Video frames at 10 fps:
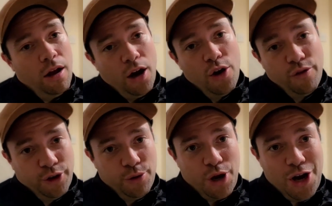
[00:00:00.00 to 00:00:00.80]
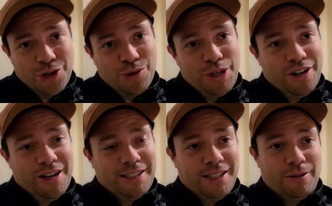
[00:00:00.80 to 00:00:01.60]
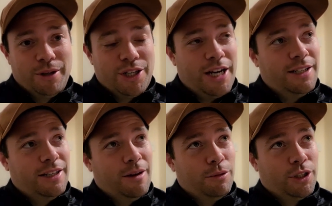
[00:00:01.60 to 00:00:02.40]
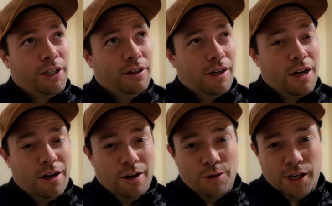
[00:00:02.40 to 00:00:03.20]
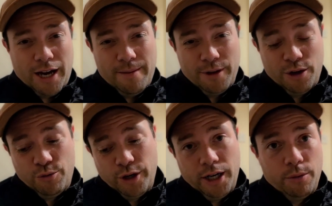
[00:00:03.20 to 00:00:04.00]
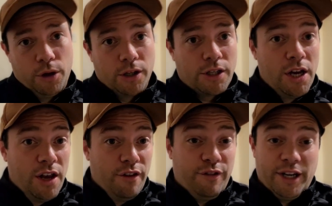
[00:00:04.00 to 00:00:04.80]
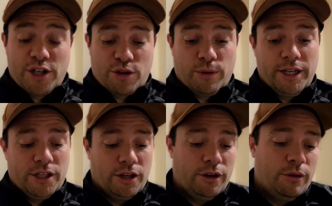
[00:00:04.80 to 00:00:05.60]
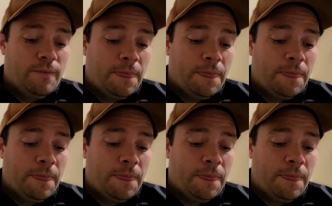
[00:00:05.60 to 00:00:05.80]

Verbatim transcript: over Newcastle United, which ended up looking like a closer game than it really was. Finished 3-2,